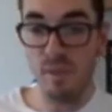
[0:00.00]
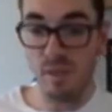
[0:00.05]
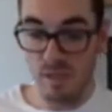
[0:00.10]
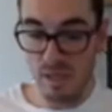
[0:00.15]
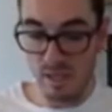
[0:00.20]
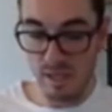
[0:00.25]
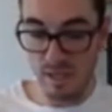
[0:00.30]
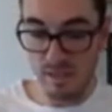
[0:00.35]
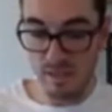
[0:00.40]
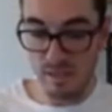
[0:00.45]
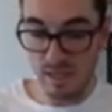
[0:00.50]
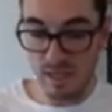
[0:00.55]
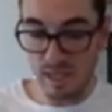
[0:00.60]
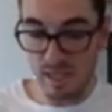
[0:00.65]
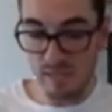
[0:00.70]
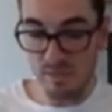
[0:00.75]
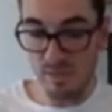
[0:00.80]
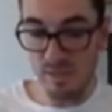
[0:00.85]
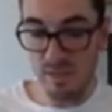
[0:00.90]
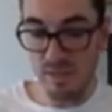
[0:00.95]
and then it's going to
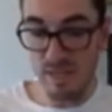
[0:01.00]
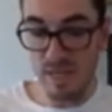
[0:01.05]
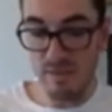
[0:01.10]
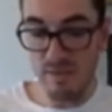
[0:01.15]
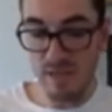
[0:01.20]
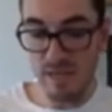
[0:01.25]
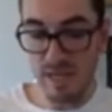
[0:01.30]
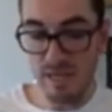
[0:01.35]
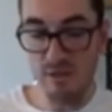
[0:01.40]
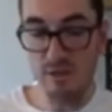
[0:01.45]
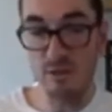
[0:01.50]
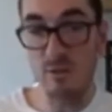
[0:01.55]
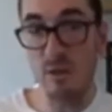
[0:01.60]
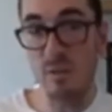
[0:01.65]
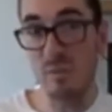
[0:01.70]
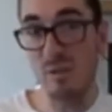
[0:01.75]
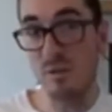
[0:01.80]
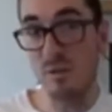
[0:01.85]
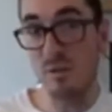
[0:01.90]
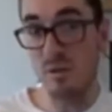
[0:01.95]
ask me to navigate to
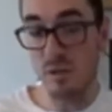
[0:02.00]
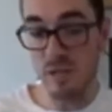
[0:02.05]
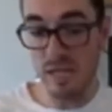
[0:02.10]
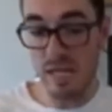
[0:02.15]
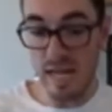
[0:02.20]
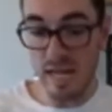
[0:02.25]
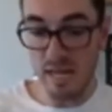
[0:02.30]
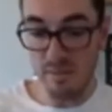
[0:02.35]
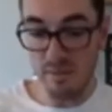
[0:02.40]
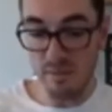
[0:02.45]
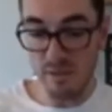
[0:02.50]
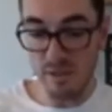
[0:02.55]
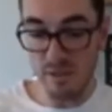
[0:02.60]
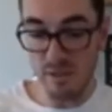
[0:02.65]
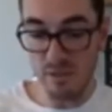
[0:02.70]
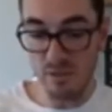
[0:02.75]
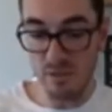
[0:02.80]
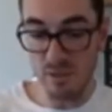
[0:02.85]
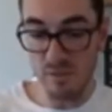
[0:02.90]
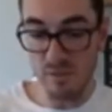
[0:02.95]
my Bitcoin app on the
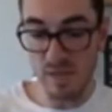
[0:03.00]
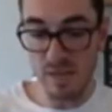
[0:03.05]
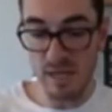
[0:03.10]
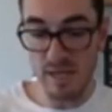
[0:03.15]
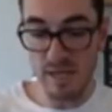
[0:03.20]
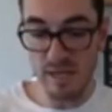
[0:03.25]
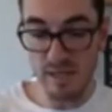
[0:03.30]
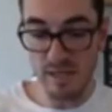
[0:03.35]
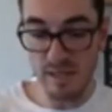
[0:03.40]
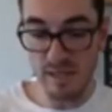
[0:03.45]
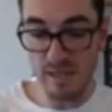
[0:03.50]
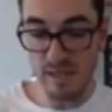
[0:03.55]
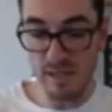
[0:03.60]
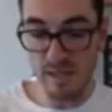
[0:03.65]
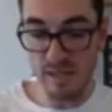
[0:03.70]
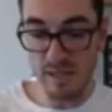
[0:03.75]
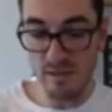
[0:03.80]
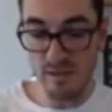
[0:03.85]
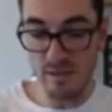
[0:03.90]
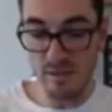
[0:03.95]
digital display and then
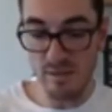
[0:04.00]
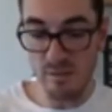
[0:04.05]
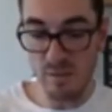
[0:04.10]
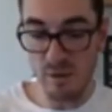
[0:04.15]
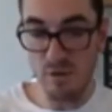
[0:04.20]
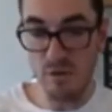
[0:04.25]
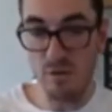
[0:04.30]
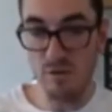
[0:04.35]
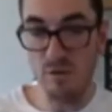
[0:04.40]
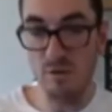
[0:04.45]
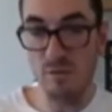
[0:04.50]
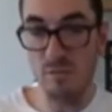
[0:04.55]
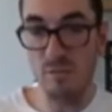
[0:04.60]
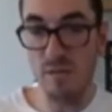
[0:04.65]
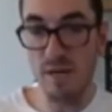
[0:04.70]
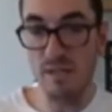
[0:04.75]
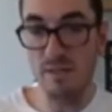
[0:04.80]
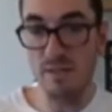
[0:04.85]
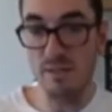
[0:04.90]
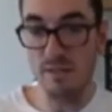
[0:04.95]
click on both
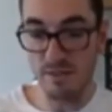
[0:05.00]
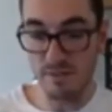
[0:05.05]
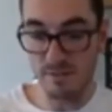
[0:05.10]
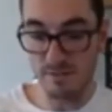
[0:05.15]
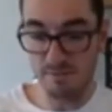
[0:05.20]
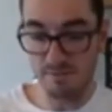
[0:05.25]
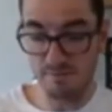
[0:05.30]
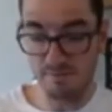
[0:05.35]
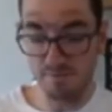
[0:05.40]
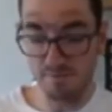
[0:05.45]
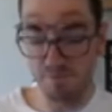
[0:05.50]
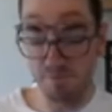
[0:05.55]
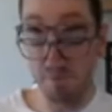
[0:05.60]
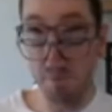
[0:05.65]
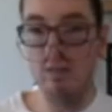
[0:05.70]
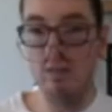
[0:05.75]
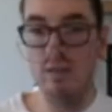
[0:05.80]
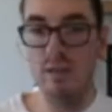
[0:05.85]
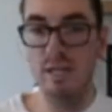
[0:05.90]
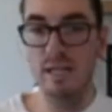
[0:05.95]
buttons.
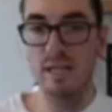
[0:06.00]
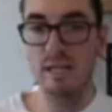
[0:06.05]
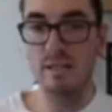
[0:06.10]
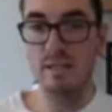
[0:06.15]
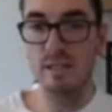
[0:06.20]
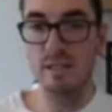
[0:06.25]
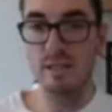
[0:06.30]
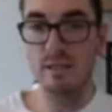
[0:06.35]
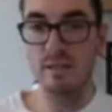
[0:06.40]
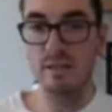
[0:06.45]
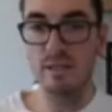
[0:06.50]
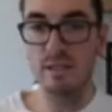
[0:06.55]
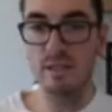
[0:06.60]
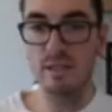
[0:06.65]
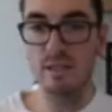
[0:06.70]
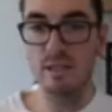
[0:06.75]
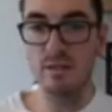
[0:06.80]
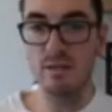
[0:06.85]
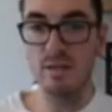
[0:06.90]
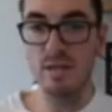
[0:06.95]
Okay, let's click on
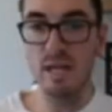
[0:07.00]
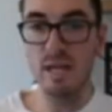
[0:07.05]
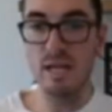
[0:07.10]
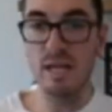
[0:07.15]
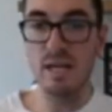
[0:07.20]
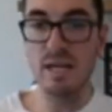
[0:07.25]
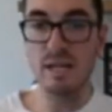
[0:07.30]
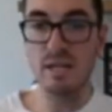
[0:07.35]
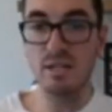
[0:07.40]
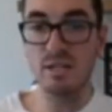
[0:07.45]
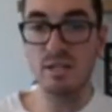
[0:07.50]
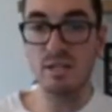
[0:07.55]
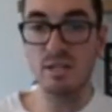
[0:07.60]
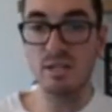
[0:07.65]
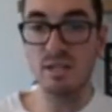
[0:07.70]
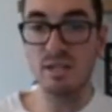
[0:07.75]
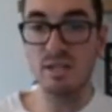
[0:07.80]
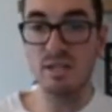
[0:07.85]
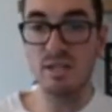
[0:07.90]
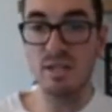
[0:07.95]
continue there, and it's just
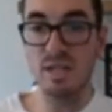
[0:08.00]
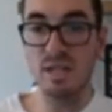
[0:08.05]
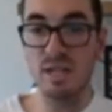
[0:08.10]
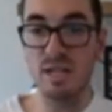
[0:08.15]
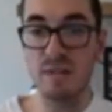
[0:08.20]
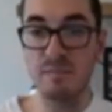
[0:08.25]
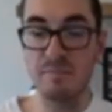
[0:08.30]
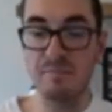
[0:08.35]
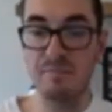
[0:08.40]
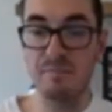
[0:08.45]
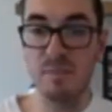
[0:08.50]
going to sync up.